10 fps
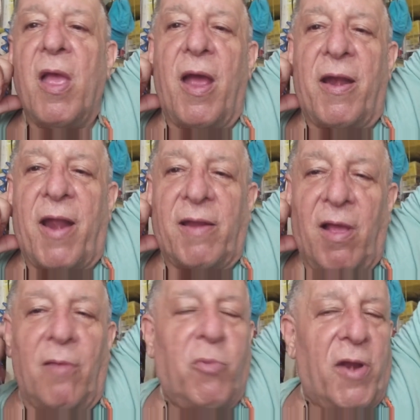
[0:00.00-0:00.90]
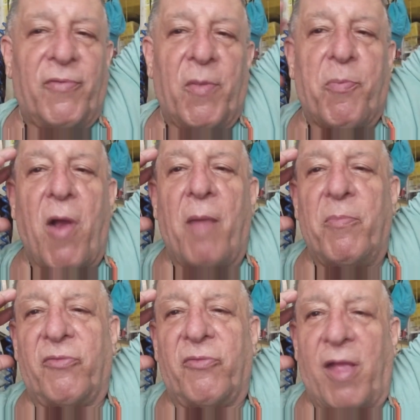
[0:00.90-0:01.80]
And I tell whatever the problem
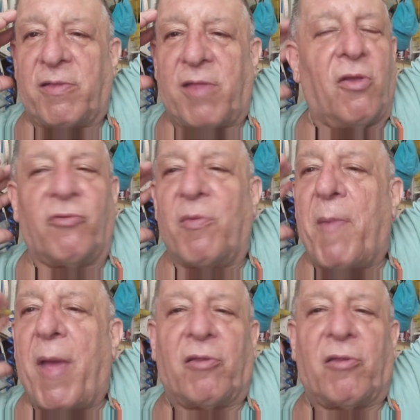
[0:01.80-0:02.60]
is, that it doesn't matter.